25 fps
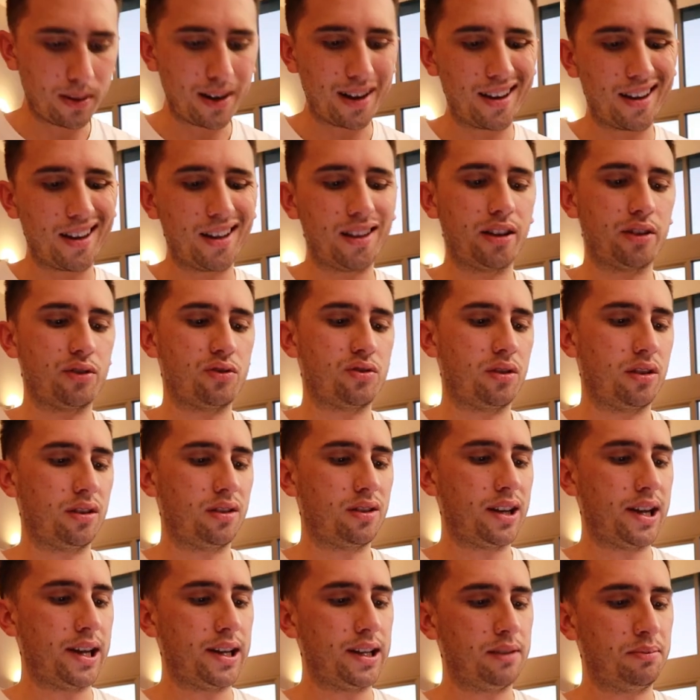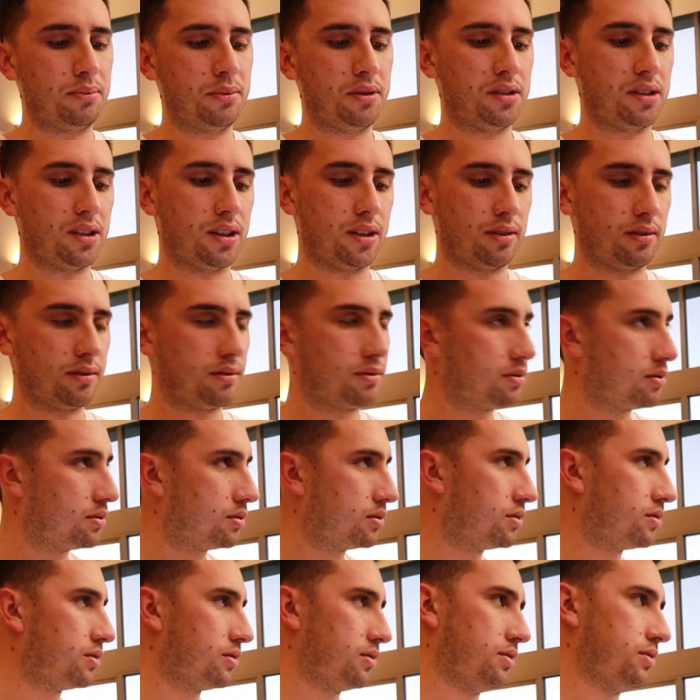about electronic dance music?
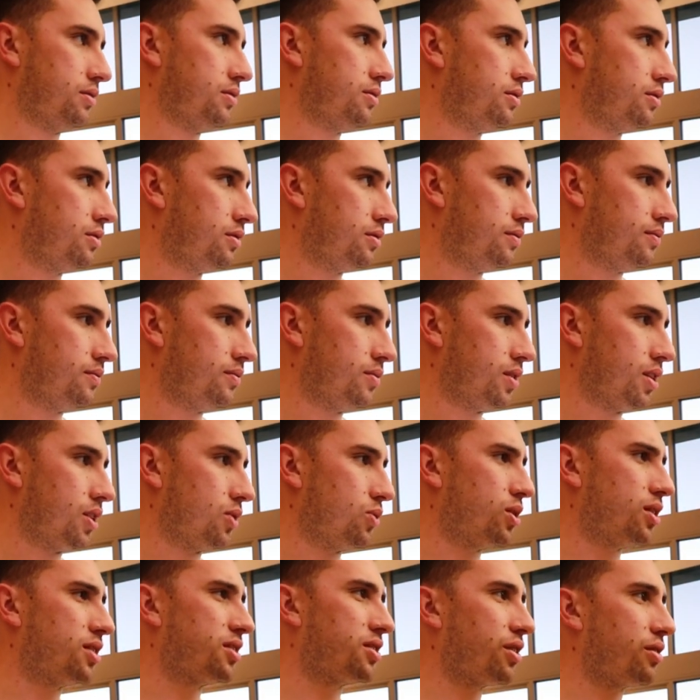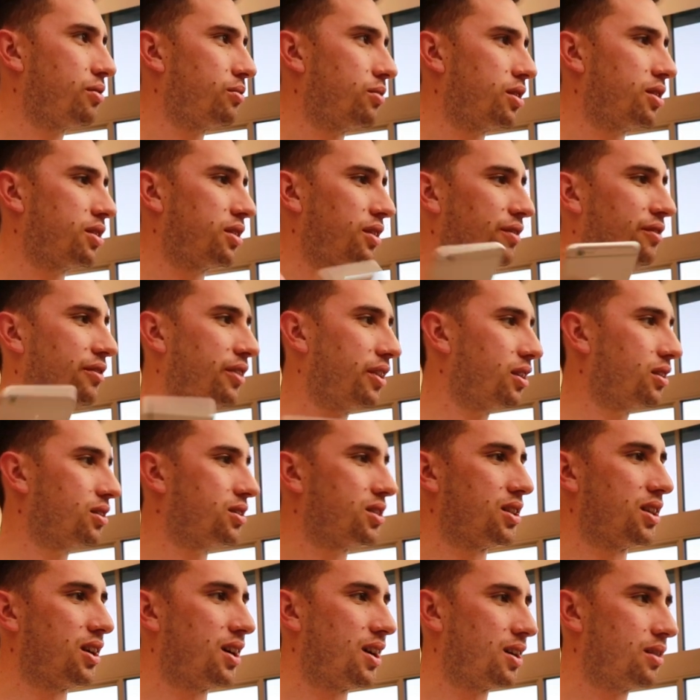No. What's the, what's the feel
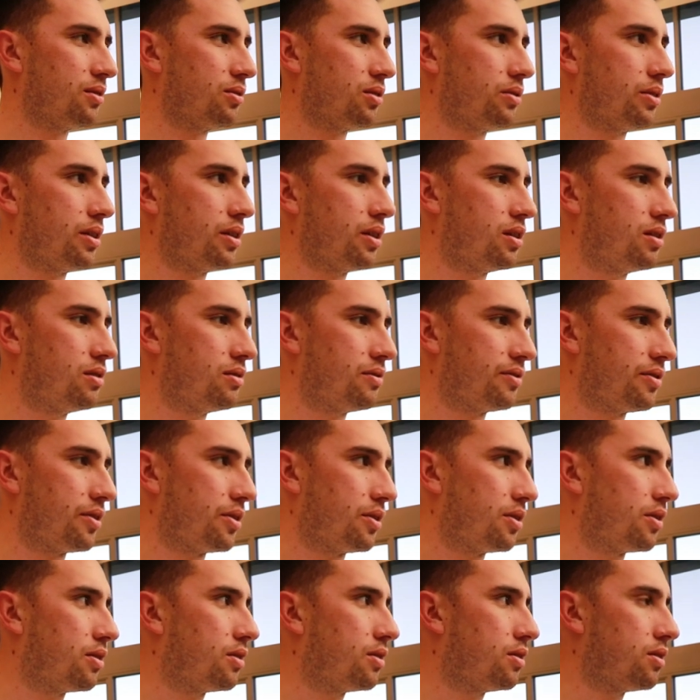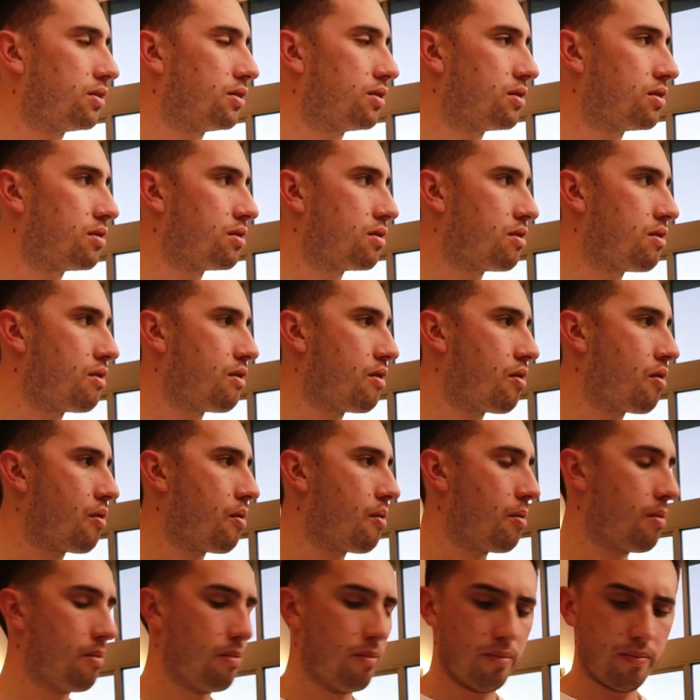tonight? What are we going for? Um, mm,
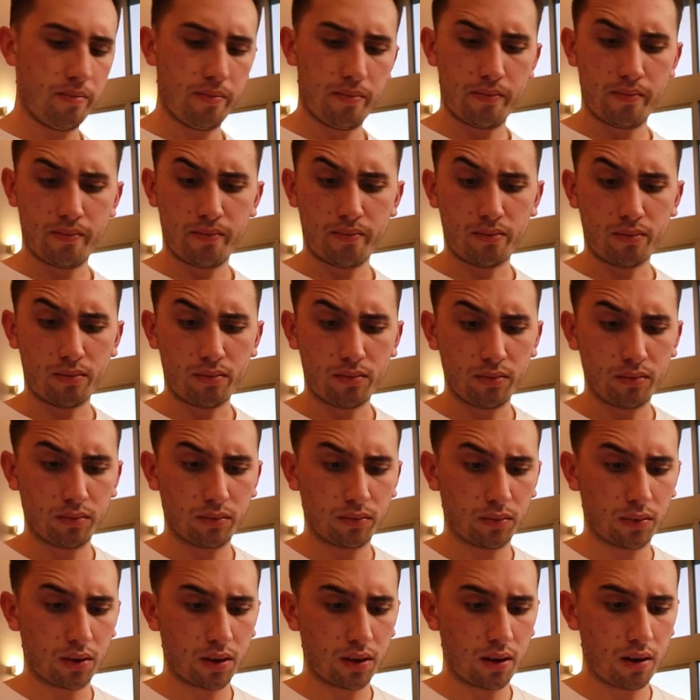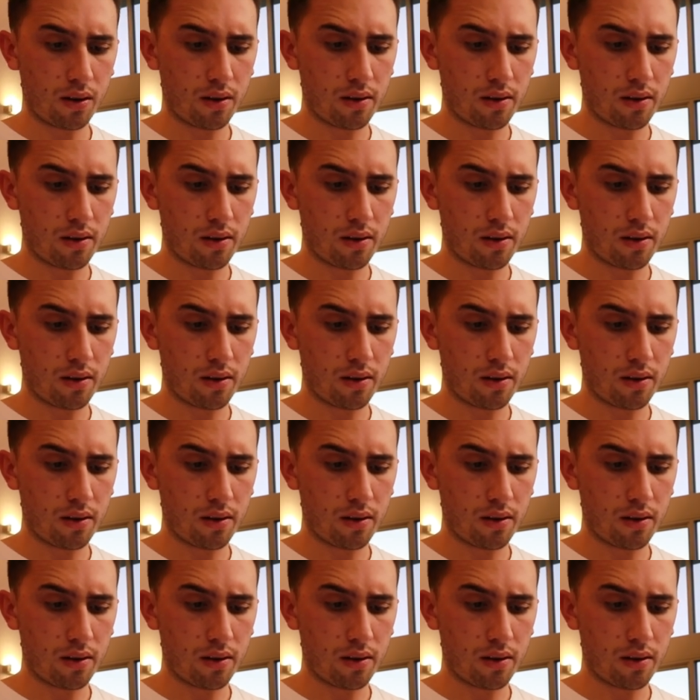see if there's like a classic